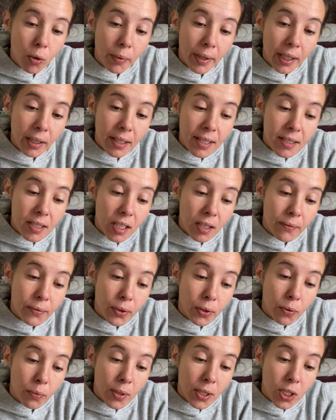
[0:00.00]
realistic
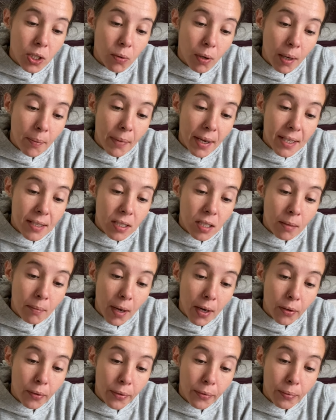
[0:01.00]
view, we do our best to
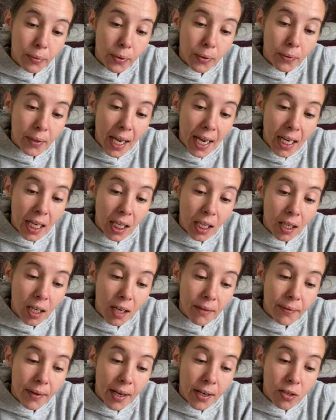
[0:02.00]
muddle through, gaining
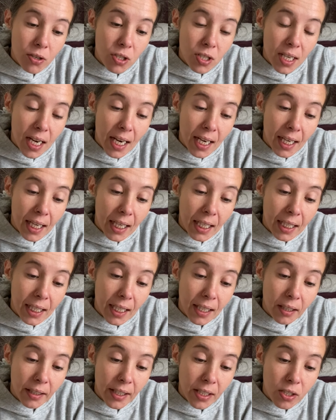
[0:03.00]
enough understanding and
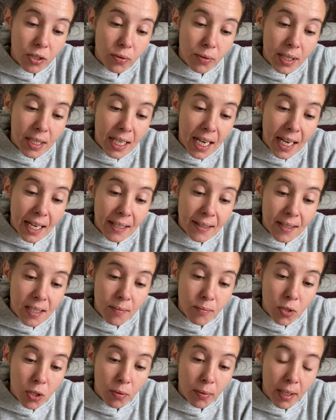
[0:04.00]
healing to attain
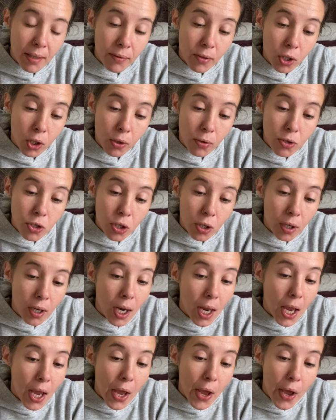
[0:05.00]
some degree of closure
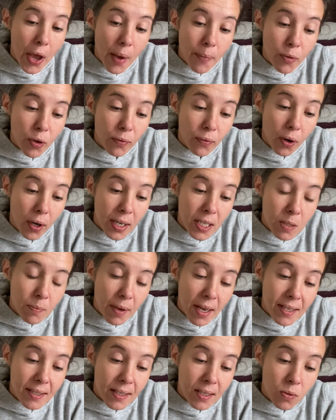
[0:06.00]
and move on as
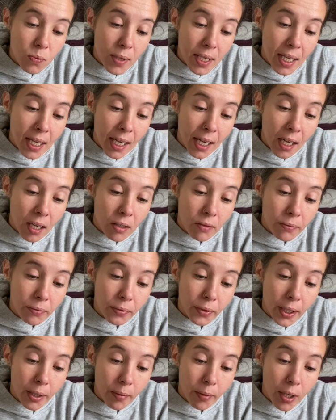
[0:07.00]
best as we can,
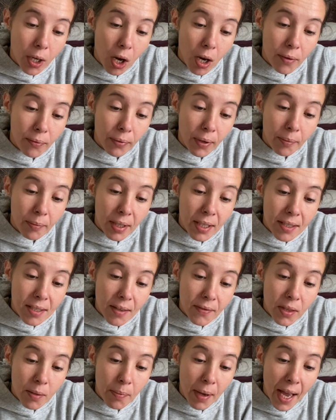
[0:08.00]
flickering off remnants
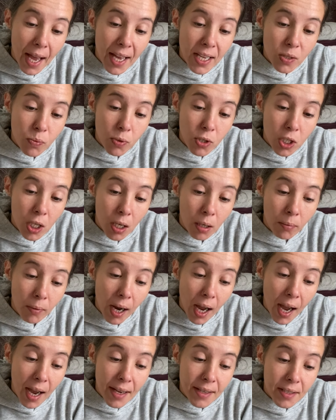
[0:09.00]
of the past which can
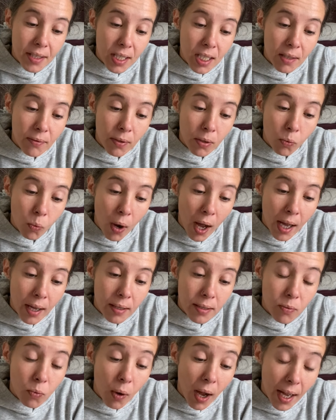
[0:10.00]
arise even
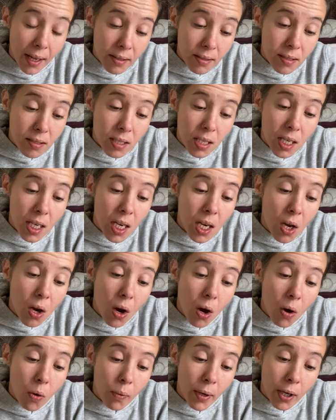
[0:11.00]
while, whilst
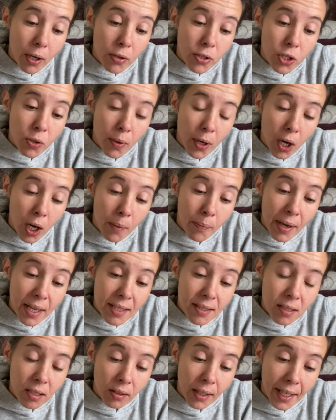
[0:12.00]
we are doing our
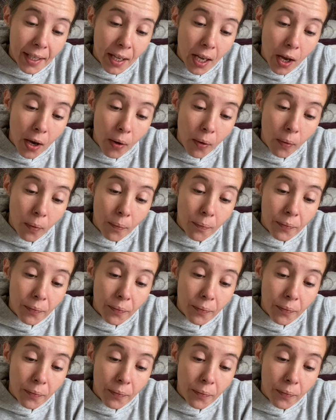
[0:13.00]
best to let go.